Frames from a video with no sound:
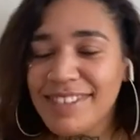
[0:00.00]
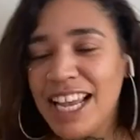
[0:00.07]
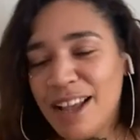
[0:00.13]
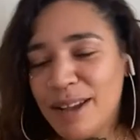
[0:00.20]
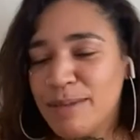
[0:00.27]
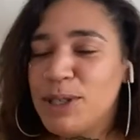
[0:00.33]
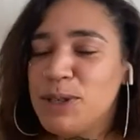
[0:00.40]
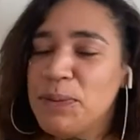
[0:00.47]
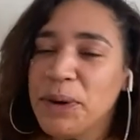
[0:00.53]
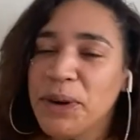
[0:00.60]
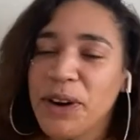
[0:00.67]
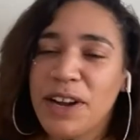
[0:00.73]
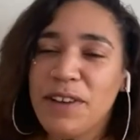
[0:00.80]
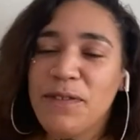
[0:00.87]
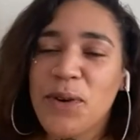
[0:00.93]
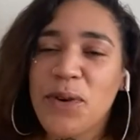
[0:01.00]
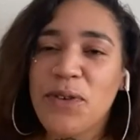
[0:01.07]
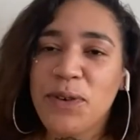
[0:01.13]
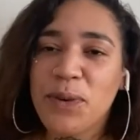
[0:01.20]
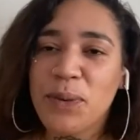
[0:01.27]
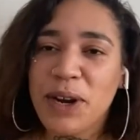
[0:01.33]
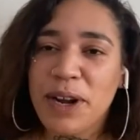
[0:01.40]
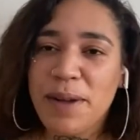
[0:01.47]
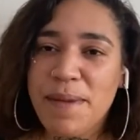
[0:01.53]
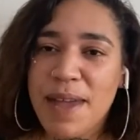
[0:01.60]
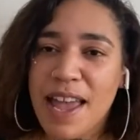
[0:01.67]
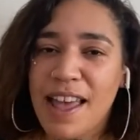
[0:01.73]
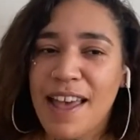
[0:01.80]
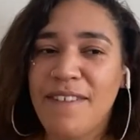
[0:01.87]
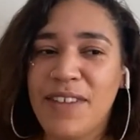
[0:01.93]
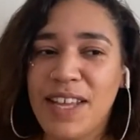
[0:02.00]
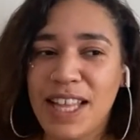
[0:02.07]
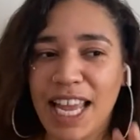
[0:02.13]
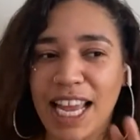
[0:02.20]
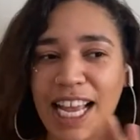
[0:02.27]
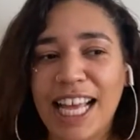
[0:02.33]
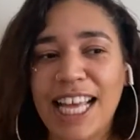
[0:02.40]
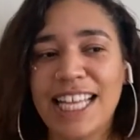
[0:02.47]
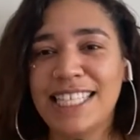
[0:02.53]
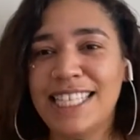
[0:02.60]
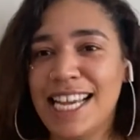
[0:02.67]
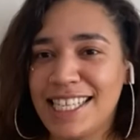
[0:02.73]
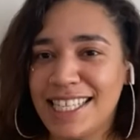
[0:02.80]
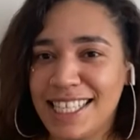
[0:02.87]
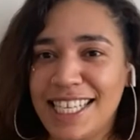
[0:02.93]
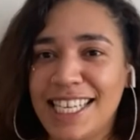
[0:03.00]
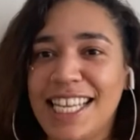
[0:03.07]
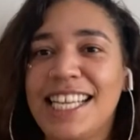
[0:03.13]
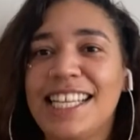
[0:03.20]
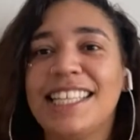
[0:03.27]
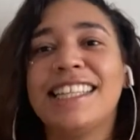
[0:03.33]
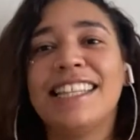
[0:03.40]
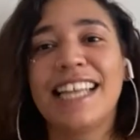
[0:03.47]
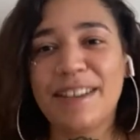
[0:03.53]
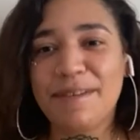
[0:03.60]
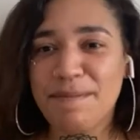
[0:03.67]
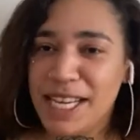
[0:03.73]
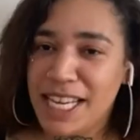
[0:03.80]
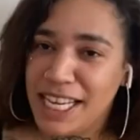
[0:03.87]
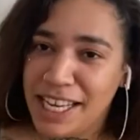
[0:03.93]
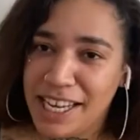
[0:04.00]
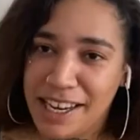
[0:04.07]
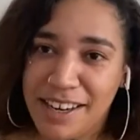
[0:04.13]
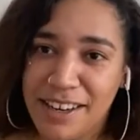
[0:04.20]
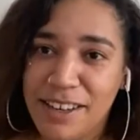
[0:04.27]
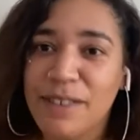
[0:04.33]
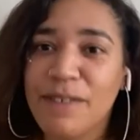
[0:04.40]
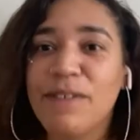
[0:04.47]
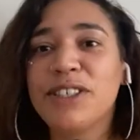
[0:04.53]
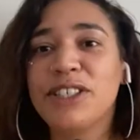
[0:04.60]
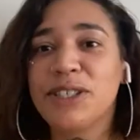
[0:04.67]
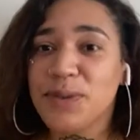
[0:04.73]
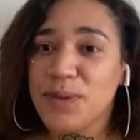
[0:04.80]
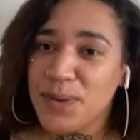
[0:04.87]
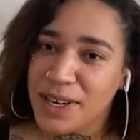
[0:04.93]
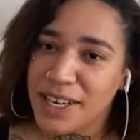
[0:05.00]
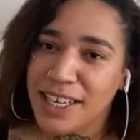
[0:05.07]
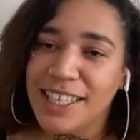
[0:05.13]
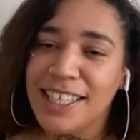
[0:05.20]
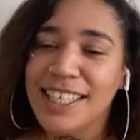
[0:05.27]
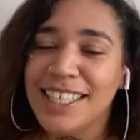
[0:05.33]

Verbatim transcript: I'm super grateful for where I'm at. I feel like destiny led me here for sure.